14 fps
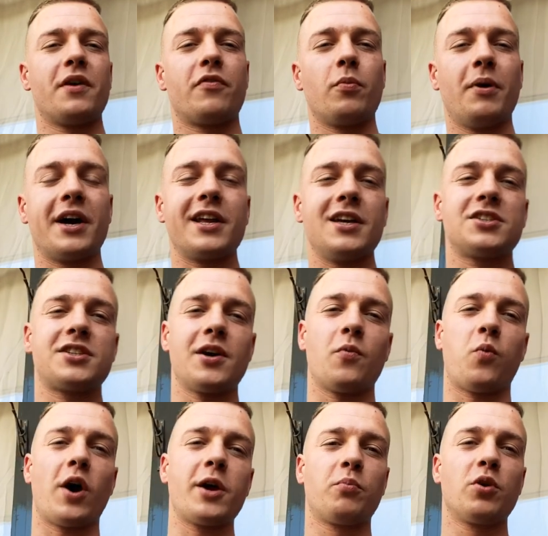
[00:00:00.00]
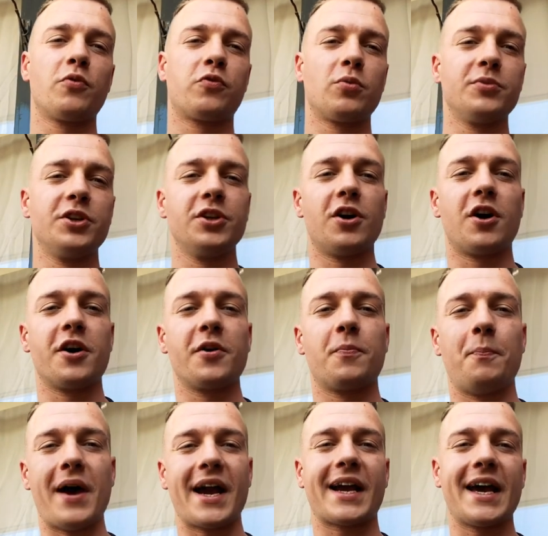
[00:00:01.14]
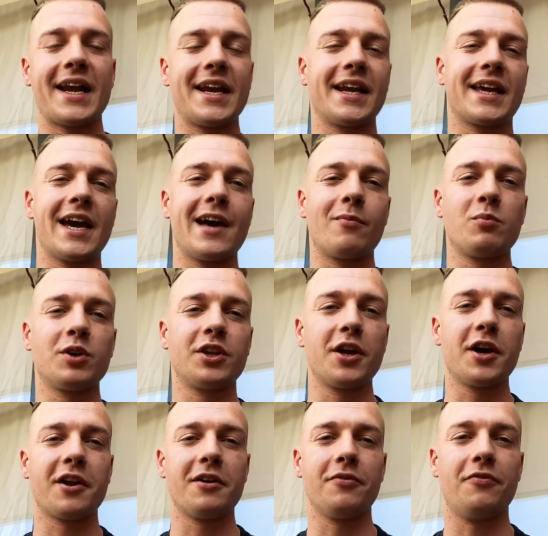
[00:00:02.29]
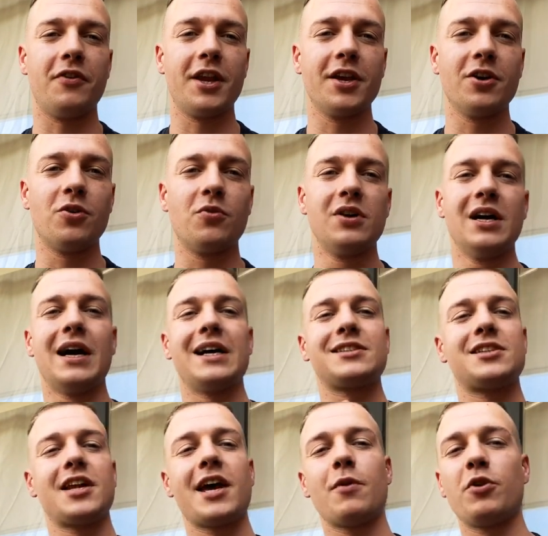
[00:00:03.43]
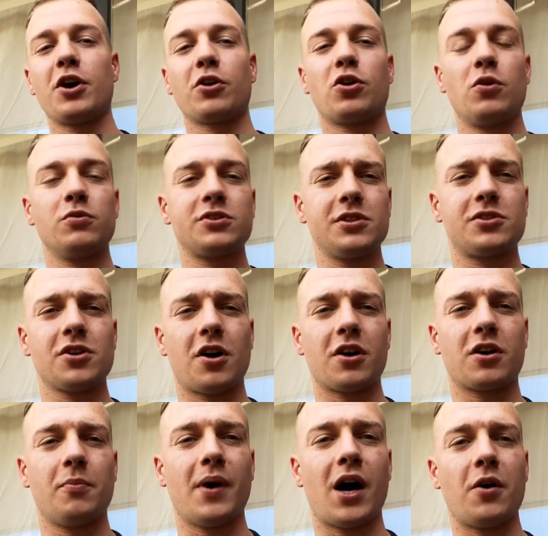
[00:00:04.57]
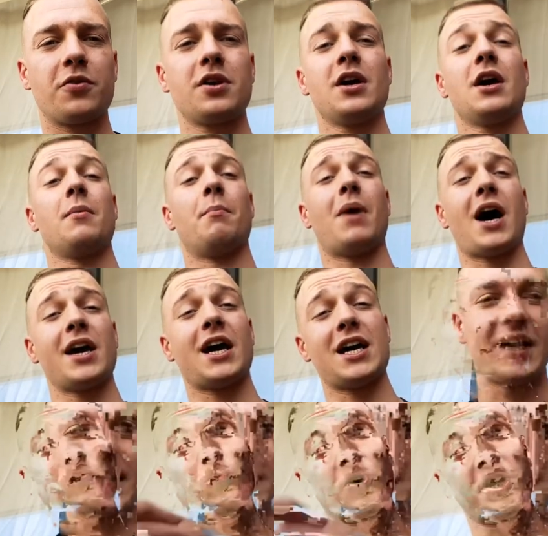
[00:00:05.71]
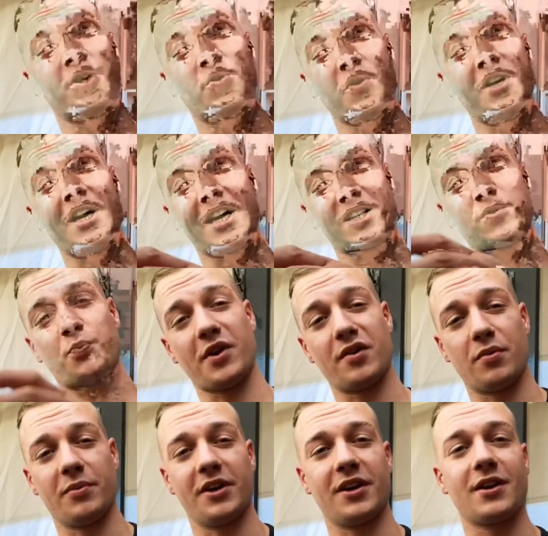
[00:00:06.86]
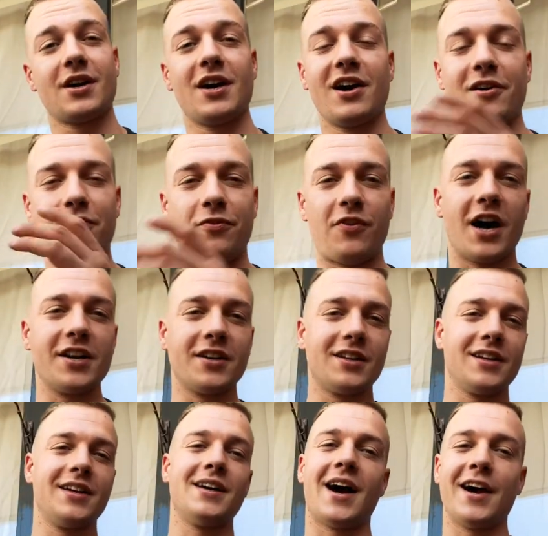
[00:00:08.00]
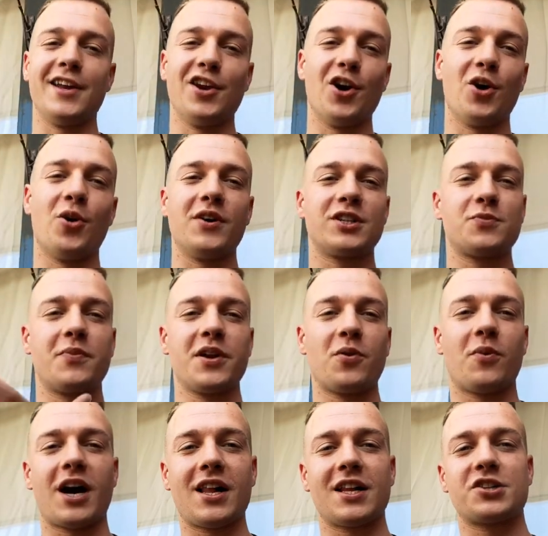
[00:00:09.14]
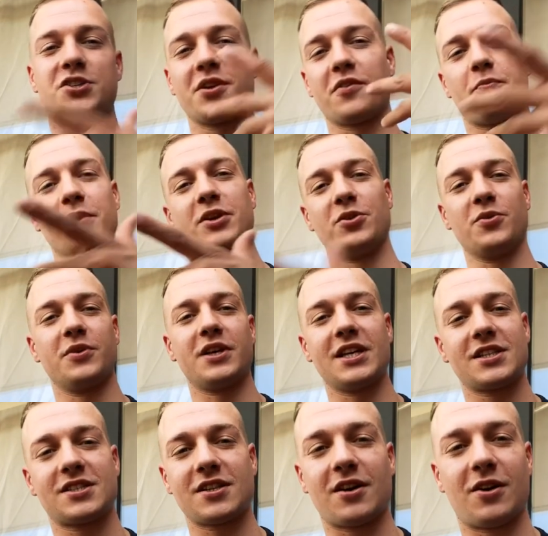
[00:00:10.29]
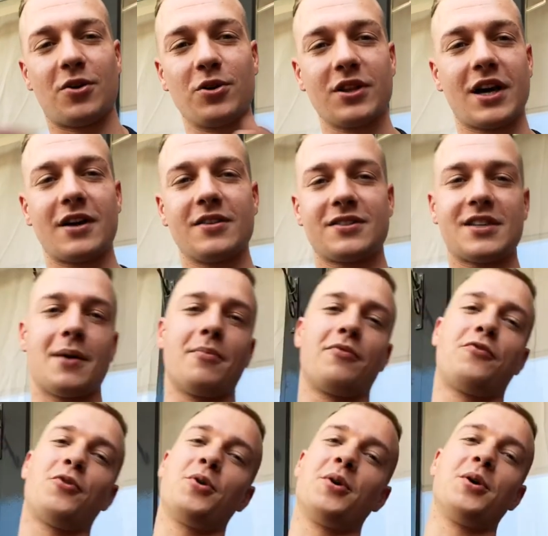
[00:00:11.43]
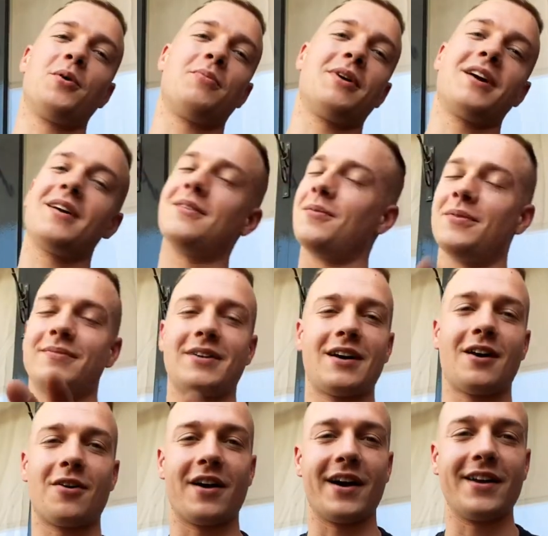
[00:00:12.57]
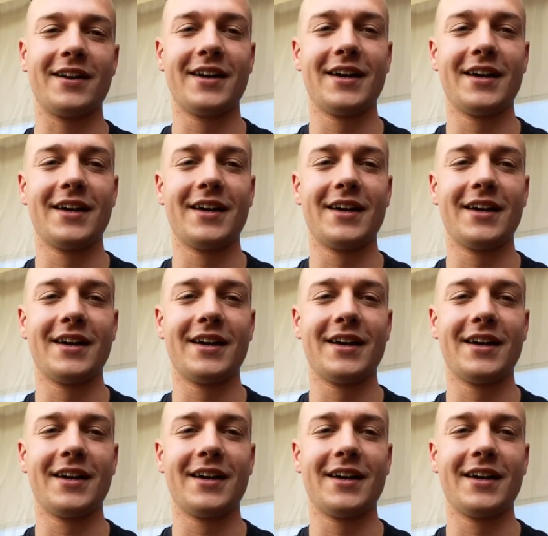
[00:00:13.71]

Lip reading: Everybody, it's that white boy from the yard, back at it again with another video. And today we are going to talk about my S23 experiment. Finally, I know it's been a while. I should have been doing this a whole lot of time before, you know, but all right.